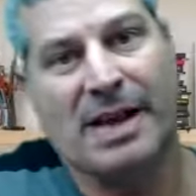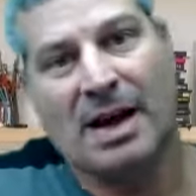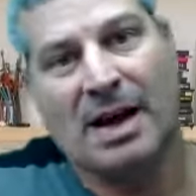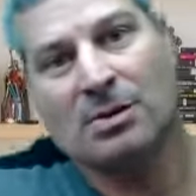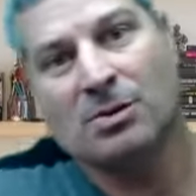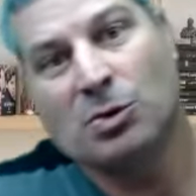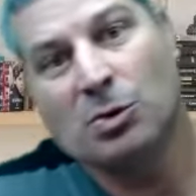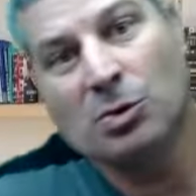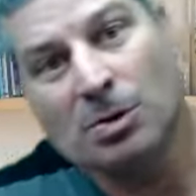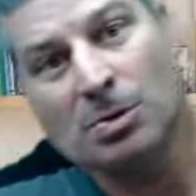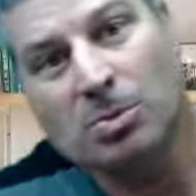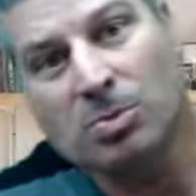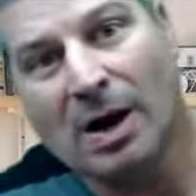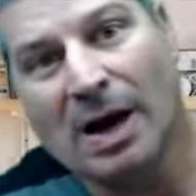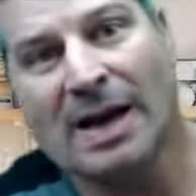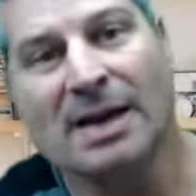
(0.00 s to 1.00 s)
down to the
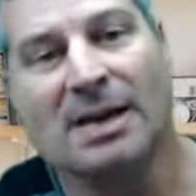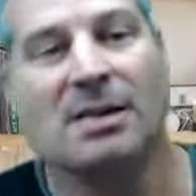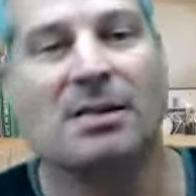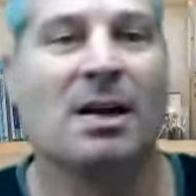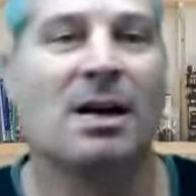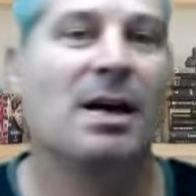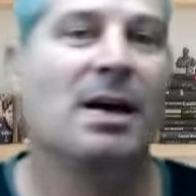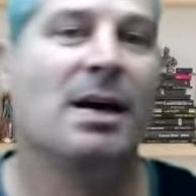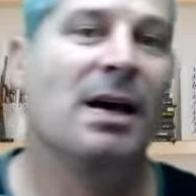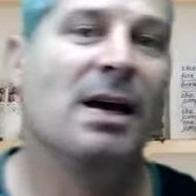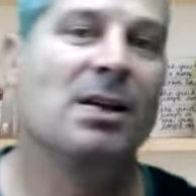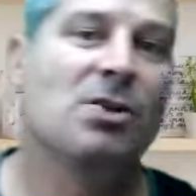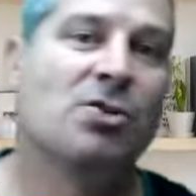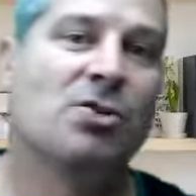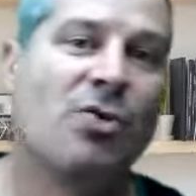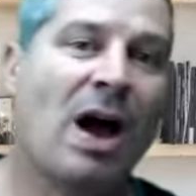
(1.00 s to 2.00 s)
right
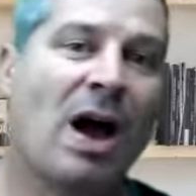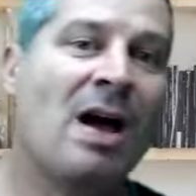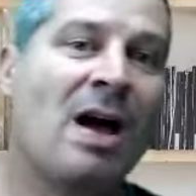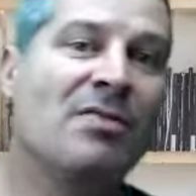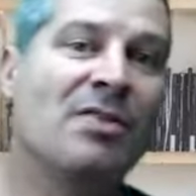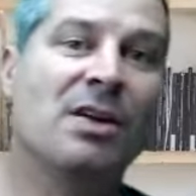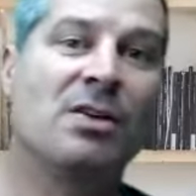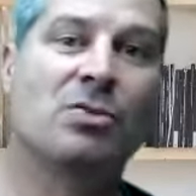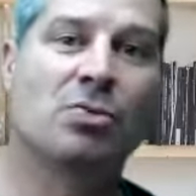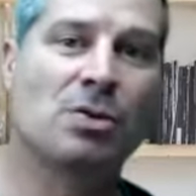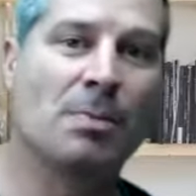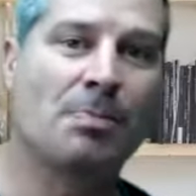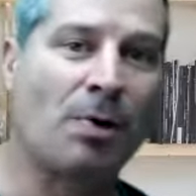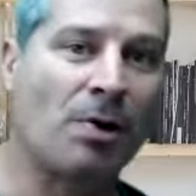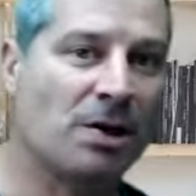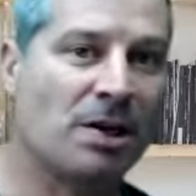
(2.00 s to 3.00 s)
and drive into the
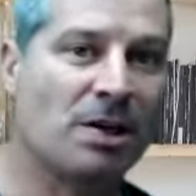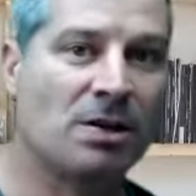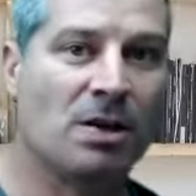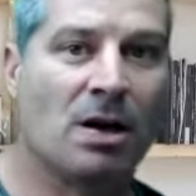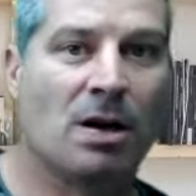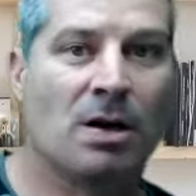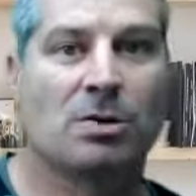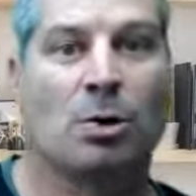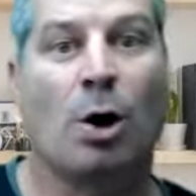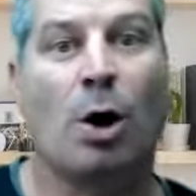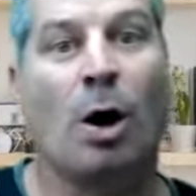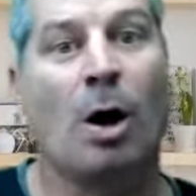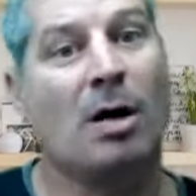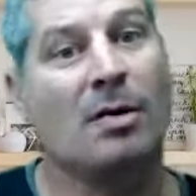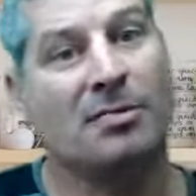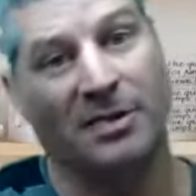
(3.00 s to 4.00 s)
parking lot
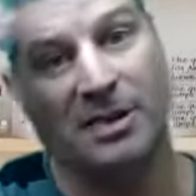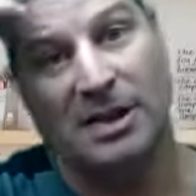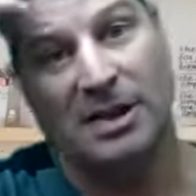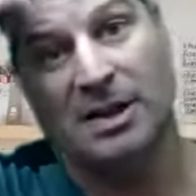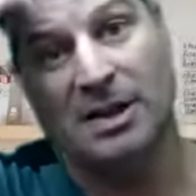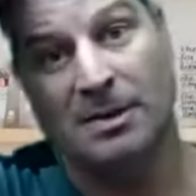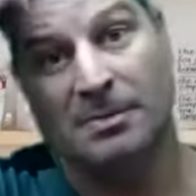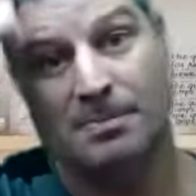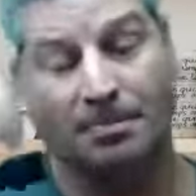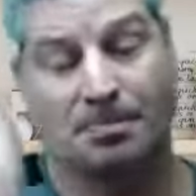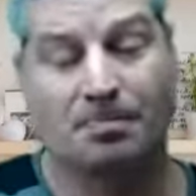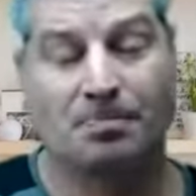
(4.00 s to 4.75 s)
of the